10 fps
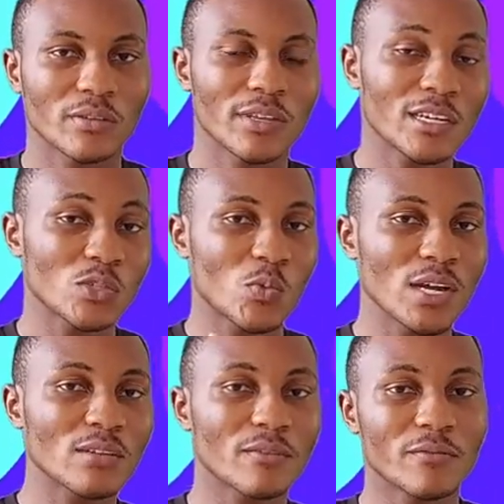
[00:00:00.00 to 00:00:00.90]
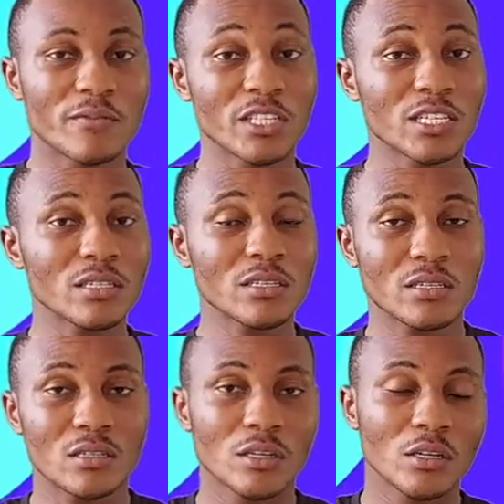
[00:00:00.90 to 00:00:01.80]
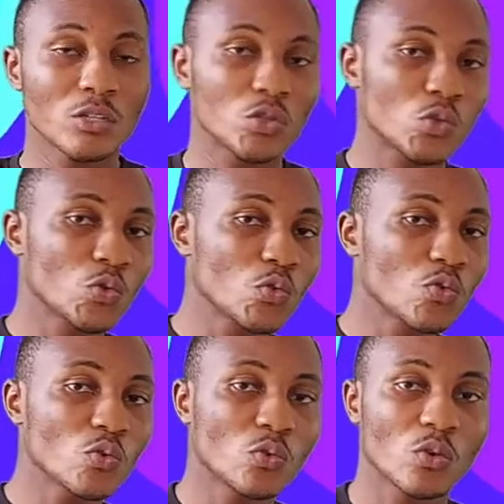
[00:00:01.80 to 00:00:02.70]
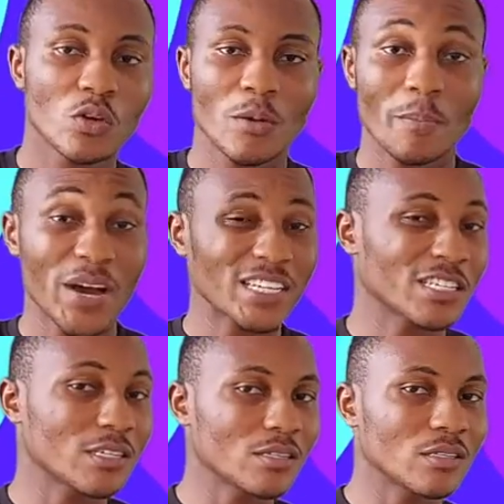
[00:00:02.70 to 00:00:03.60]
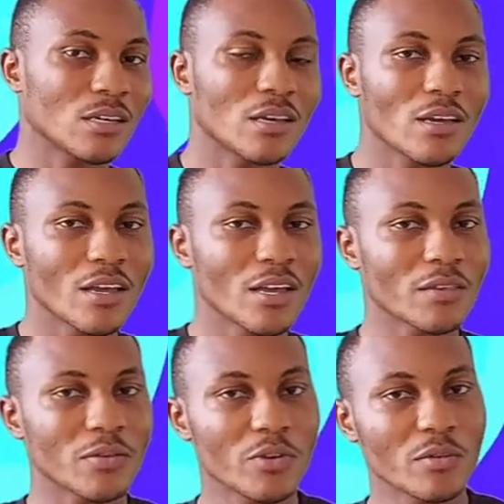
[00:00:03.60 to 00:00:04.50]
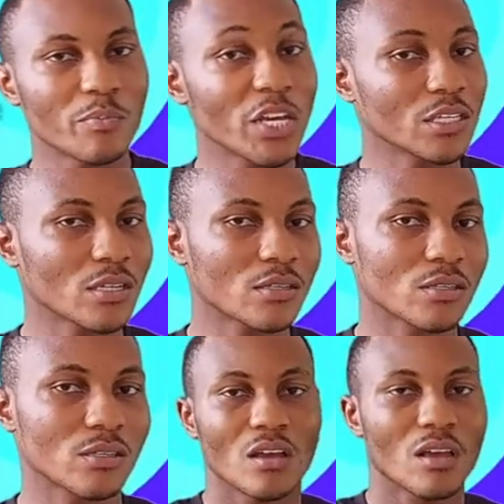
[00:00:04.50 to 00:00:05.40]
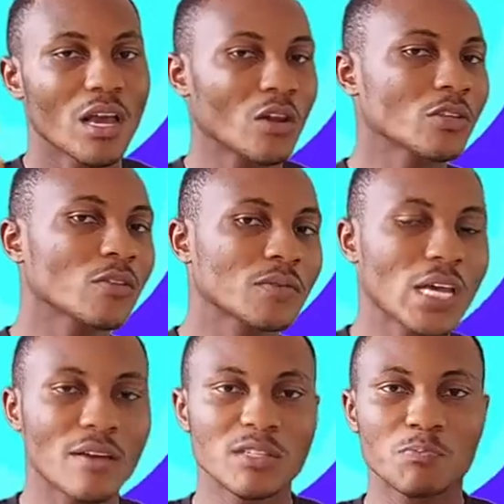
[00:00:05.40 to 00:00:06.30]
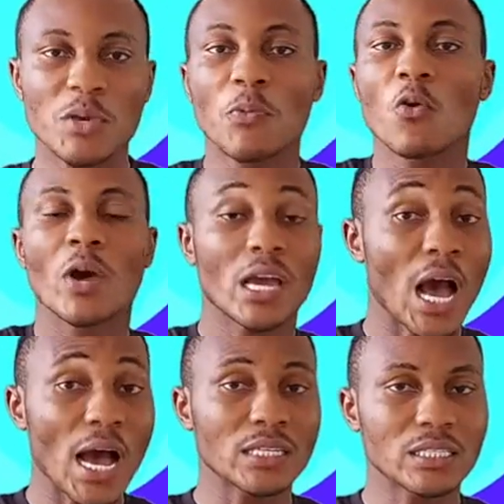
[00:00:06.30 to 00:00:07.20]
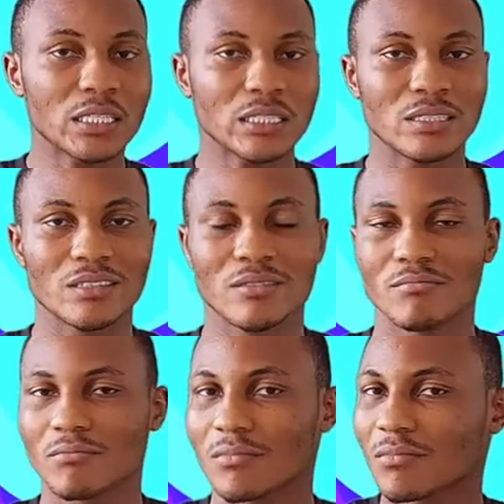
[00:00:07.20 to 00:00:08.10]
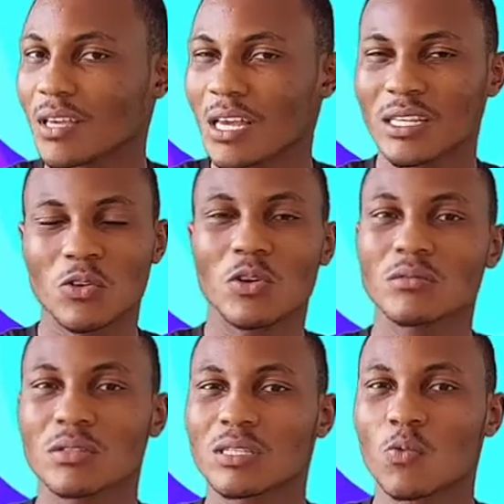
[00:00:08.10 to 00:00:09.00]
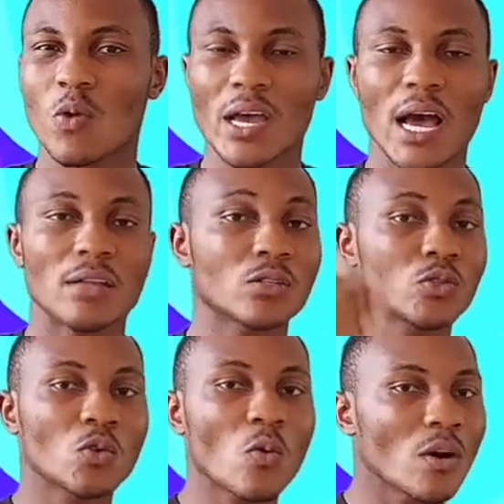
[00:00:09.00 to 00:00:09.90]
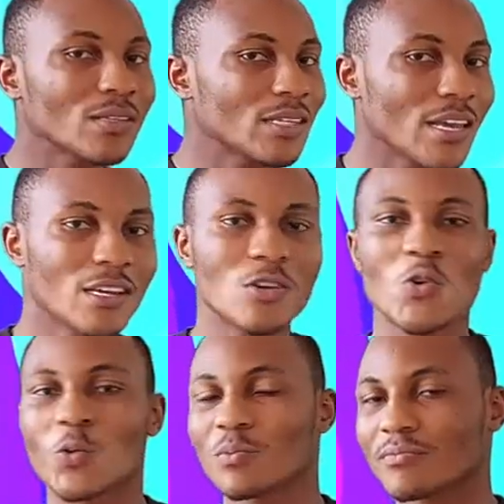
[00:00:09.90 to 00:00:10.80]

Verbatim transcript: That is one, vision, two, passion, and three, patience. A lot of times people work hard and they don't work hard towards any goal.